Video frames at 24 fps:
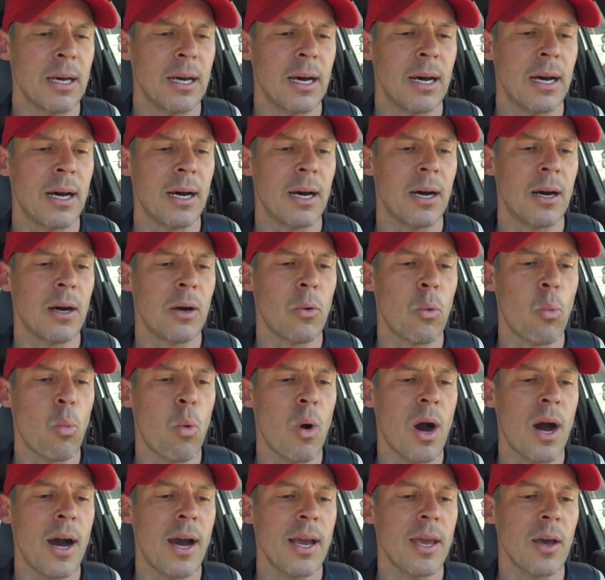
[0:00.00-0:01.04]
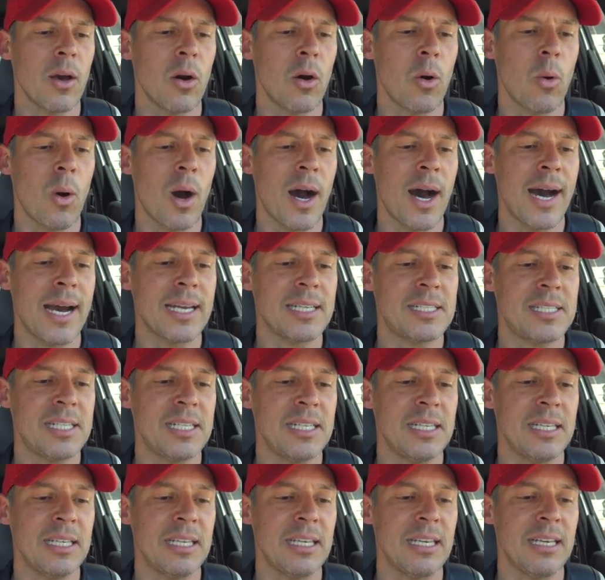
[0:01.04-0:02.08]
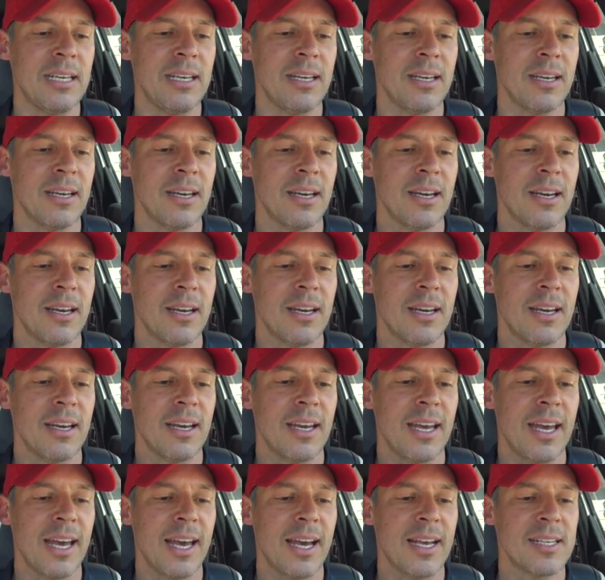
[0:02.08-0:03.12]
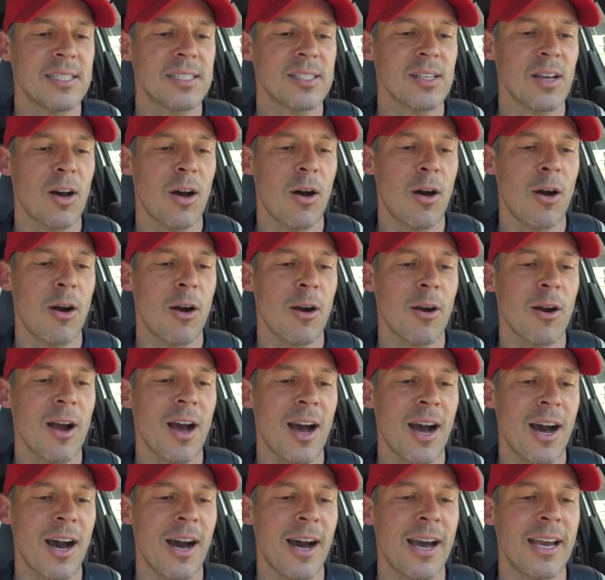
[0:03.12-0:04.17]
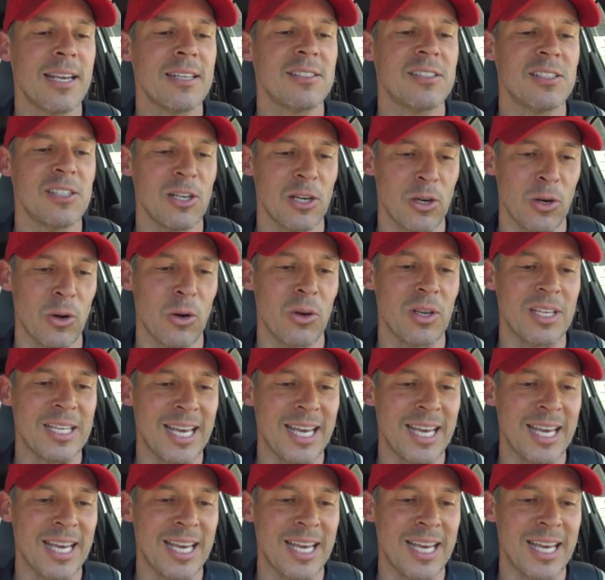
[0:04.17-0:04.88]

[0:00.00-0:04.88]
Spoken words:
YOITSRI0.